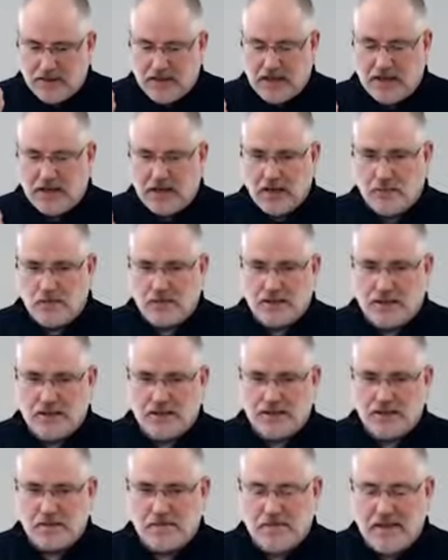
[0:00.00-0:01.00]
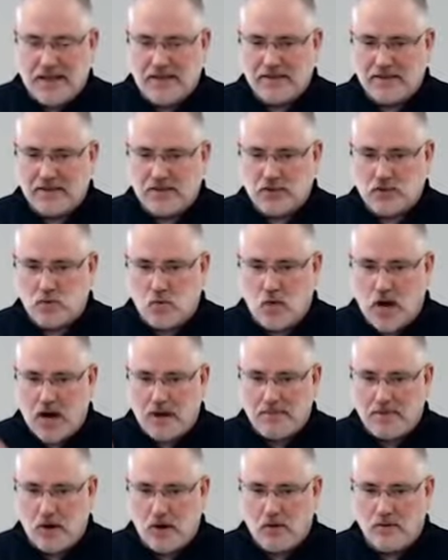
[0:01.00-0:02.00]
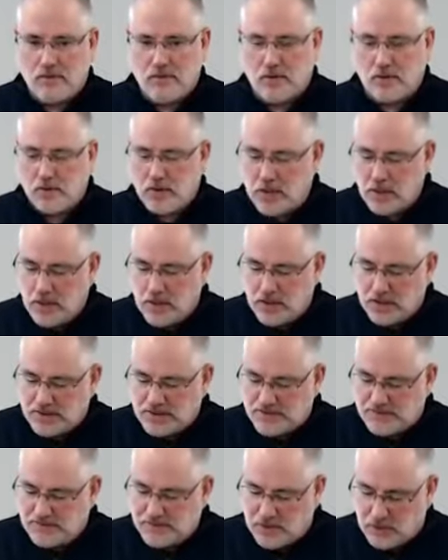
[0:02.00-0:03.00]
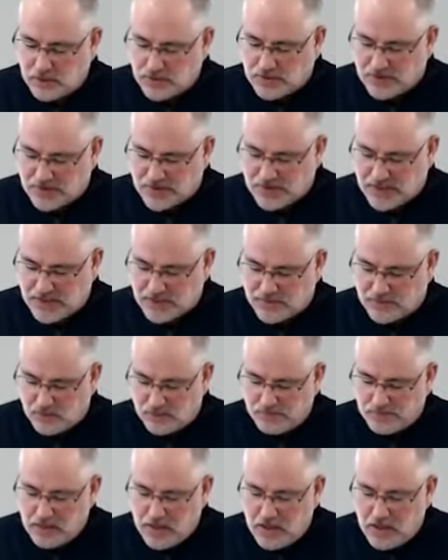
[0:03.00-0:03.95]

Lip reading: King Henry did to make this swap over, successful.